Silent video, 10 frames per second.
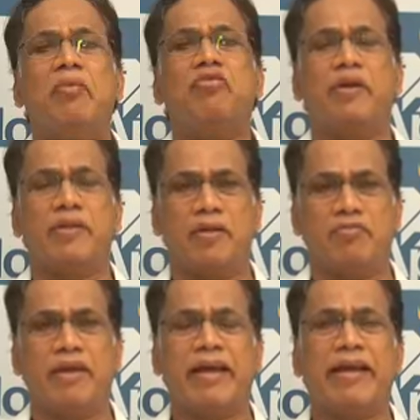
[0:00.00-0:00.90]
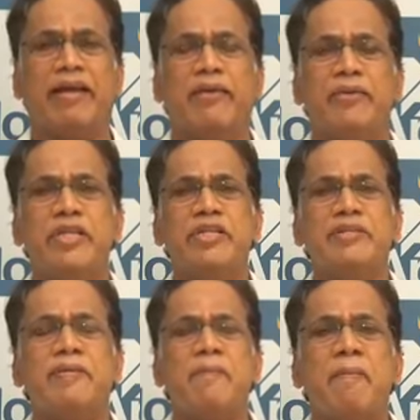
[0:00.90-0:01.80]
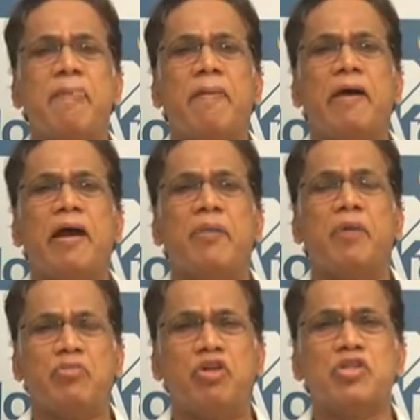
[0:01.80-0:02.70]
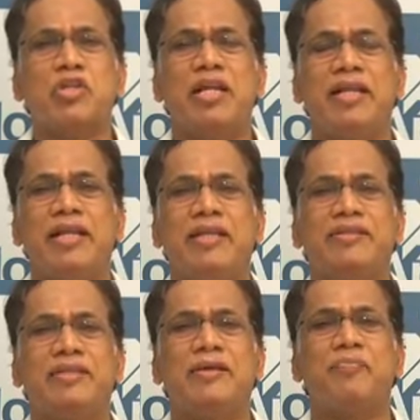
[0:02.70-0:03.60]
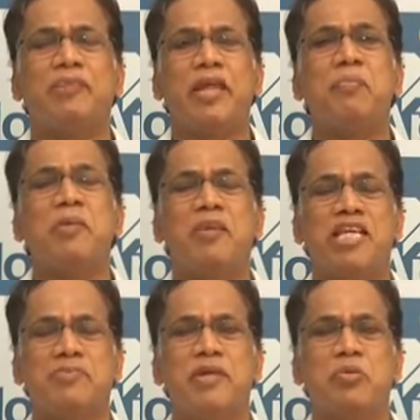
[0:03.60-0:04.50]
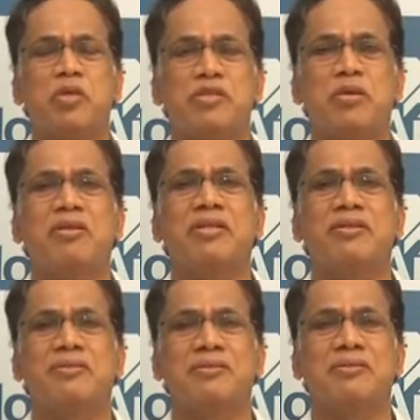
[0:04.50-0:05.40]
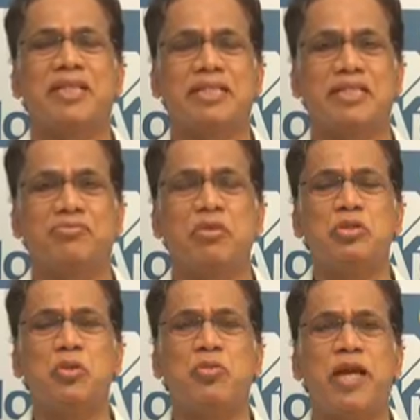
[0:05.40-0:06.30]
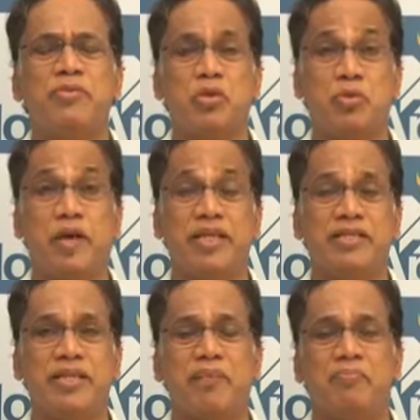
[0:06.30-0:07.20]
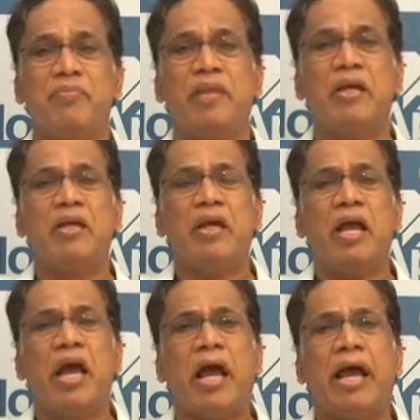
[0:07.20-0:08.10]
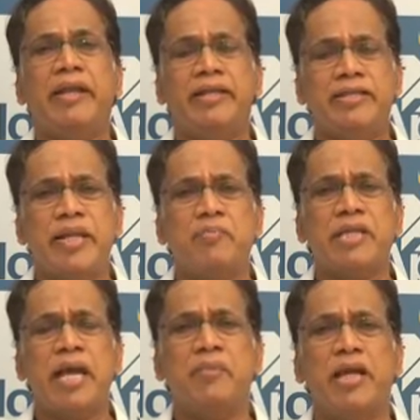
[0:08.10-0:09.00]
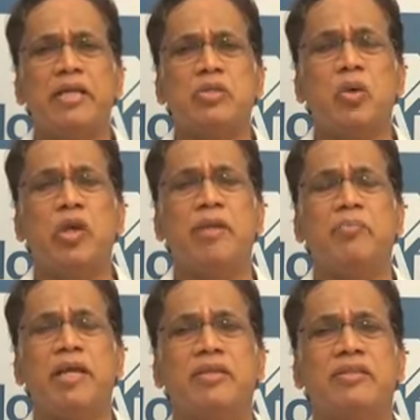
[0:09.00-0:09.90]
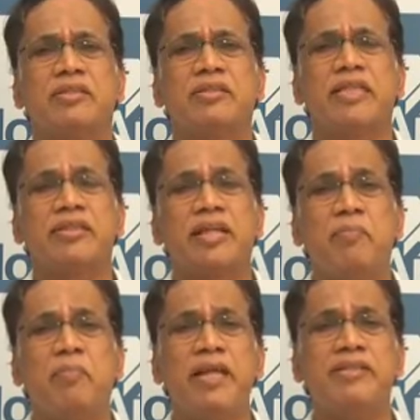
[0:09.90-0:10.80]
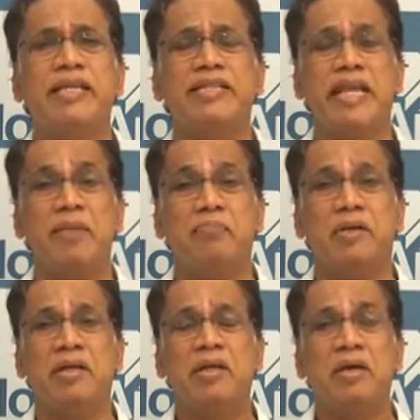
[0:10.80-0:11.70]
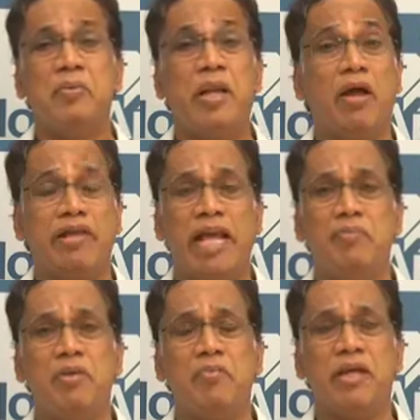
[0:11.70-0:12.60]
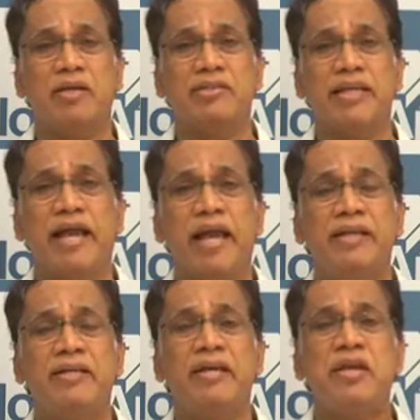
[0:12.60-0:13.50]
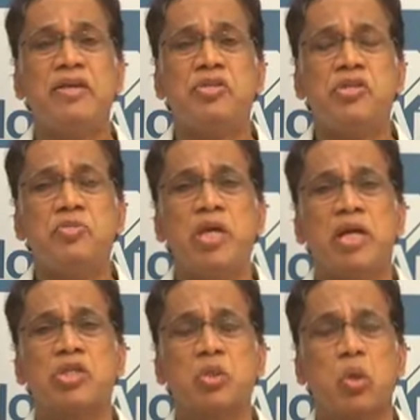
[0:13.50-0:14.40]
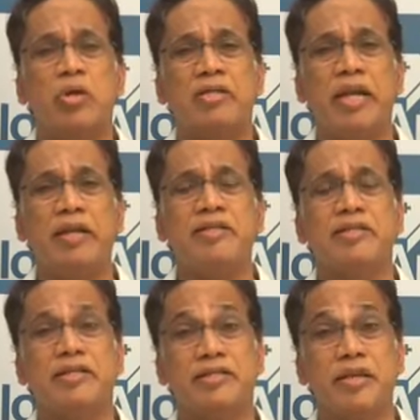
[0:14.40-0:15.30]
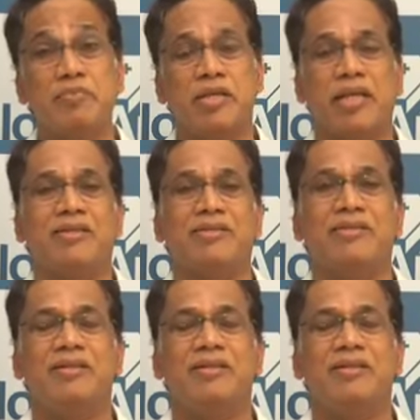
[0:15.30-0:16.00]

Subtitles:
father of a gynecologist. Unfortunately, his hip replacement was not successful, so we had to revise his hip. And at the same time, I told him, because just replacing his hip will not help him, because he had severe osteoarthritis on the same side.